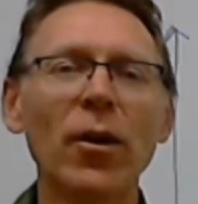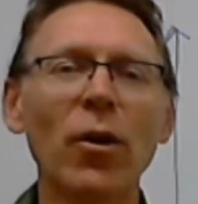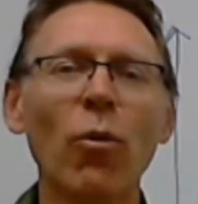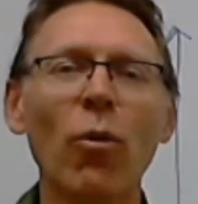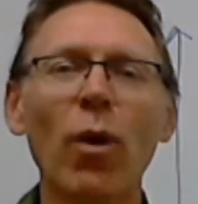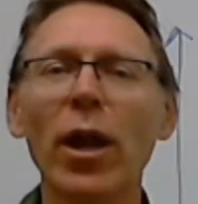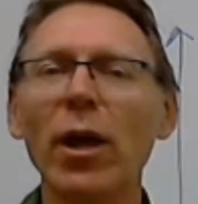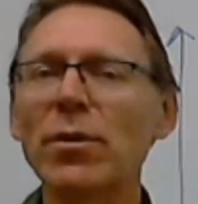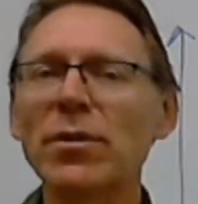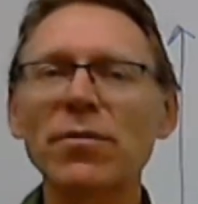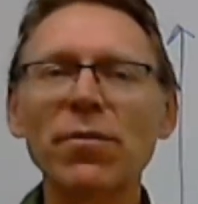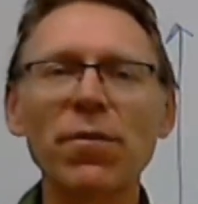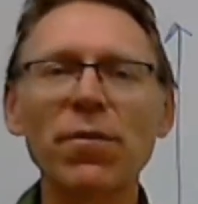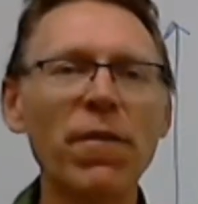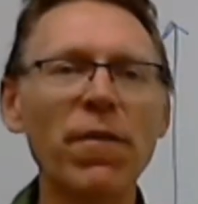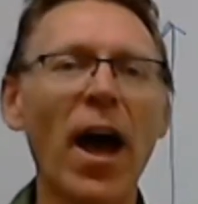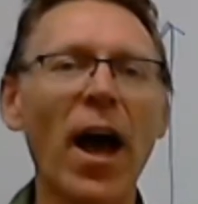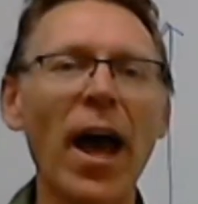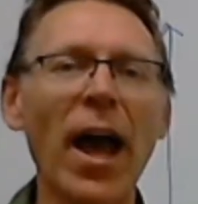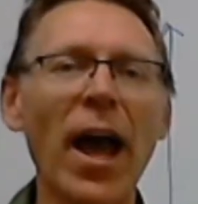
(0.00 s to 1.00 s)
Well, it was
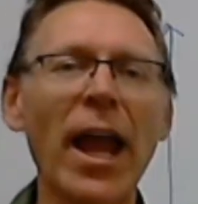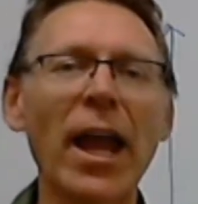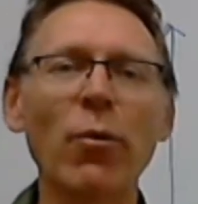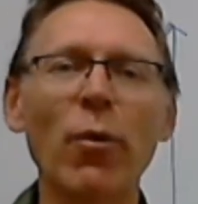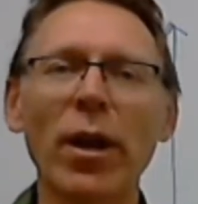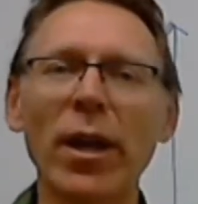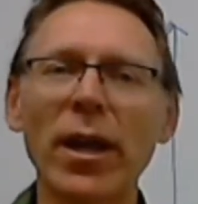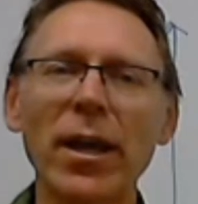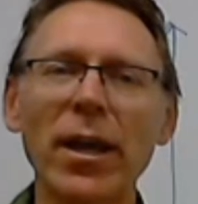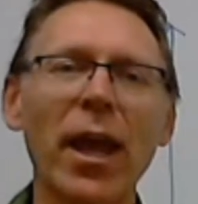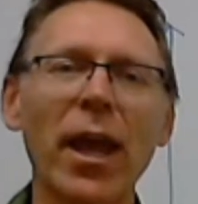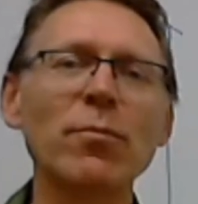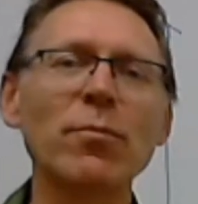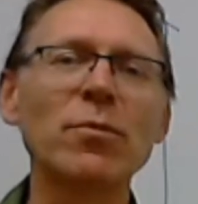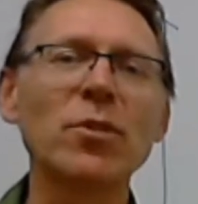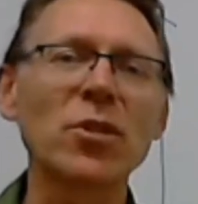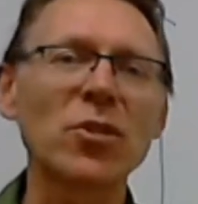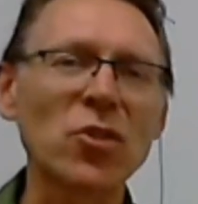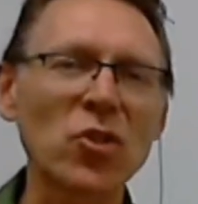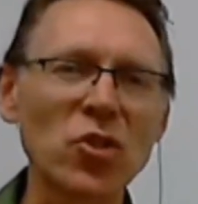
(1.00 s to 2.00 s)
fine when it came to
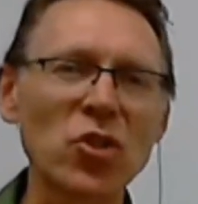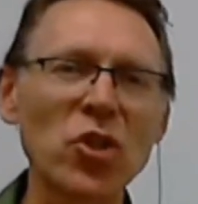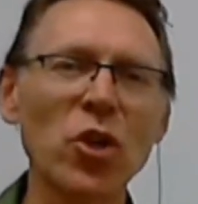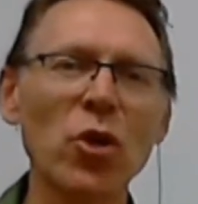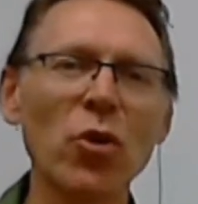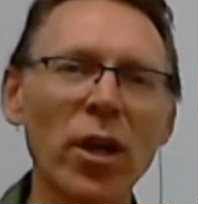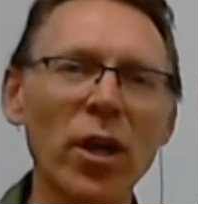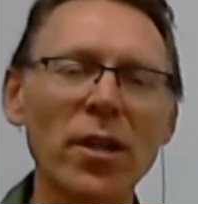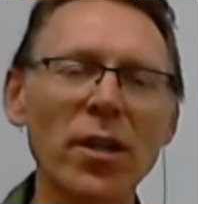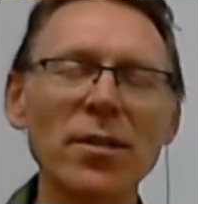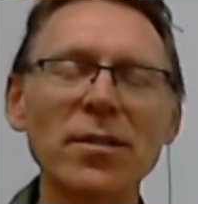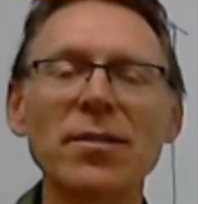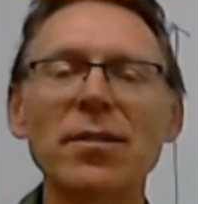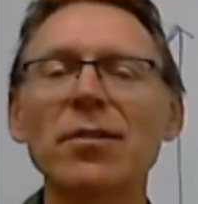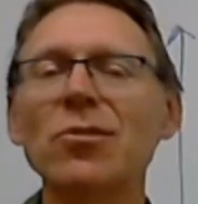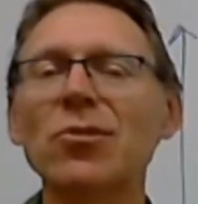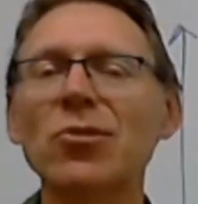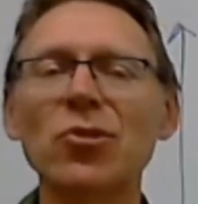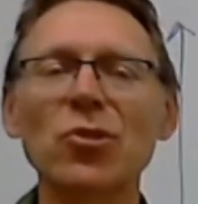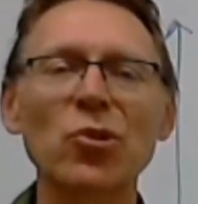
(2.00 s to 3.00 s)
students
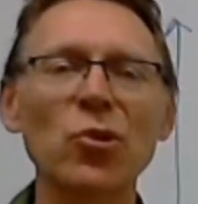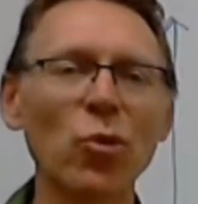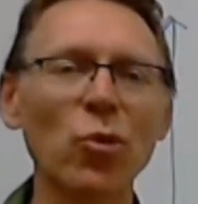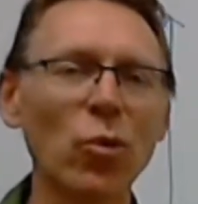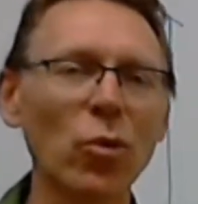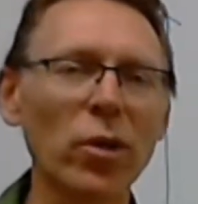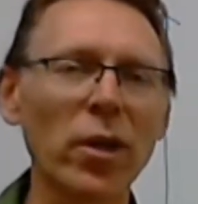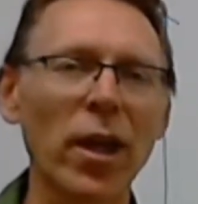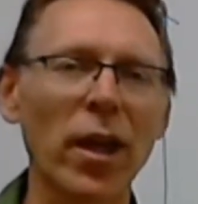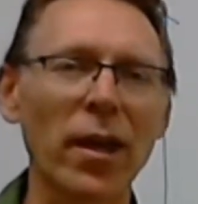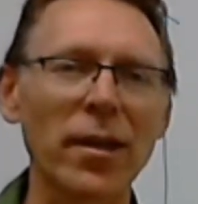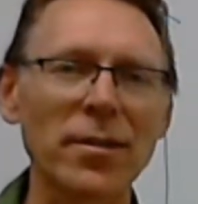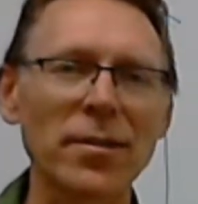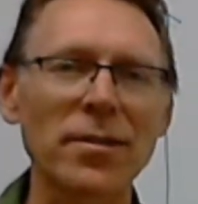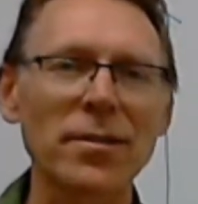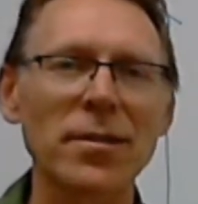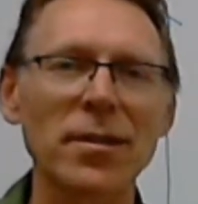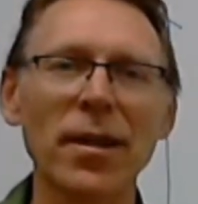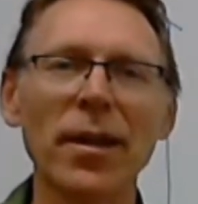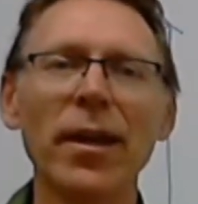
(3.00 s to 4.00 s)
and school
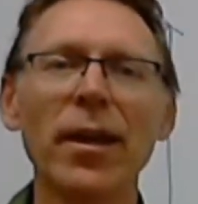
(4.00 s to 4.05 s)
kids.